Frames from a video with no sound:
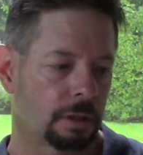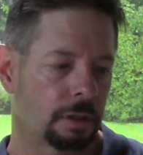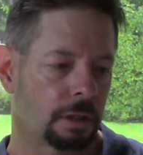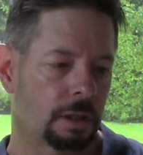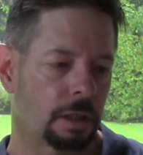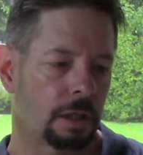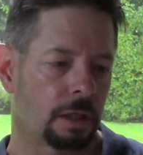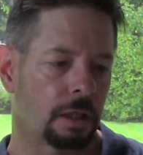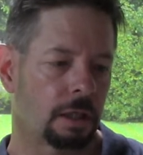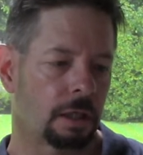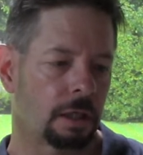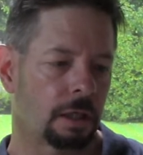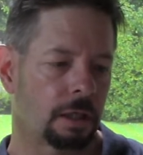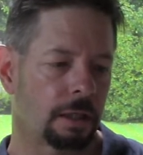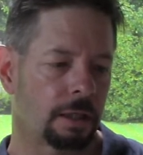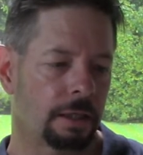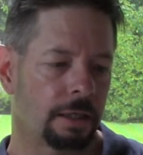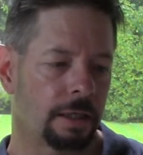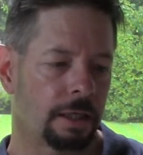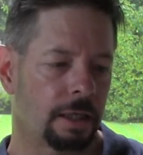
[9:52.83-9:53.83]
Uh,
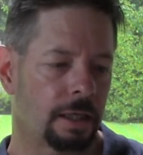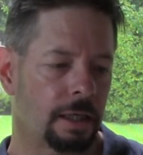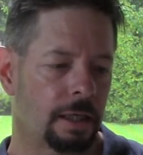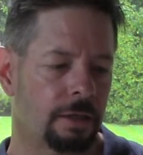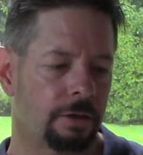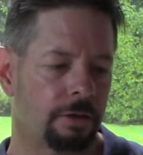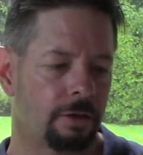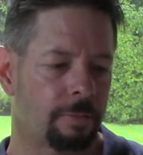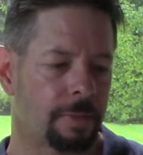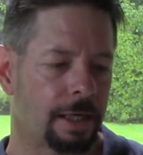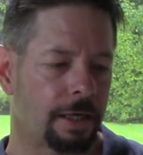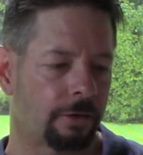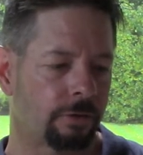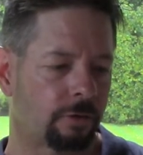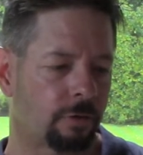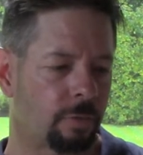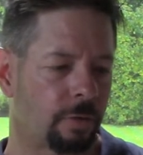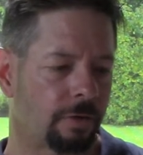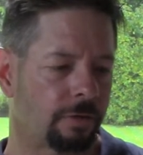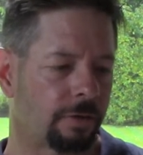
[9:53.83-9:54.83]
yeah, I don't know about
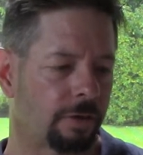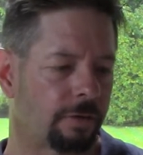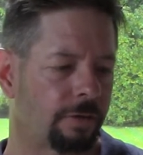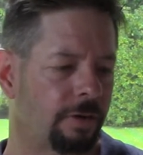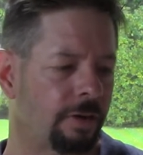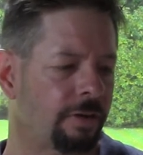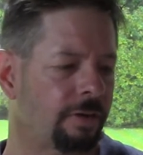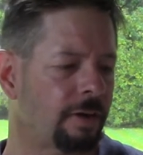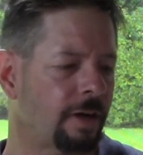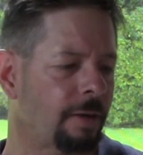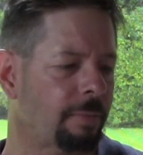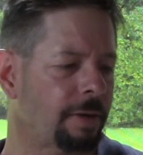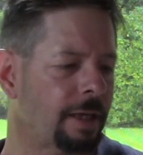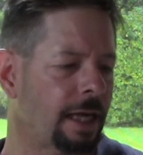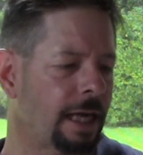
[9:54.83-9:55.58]
exquisite. D.W.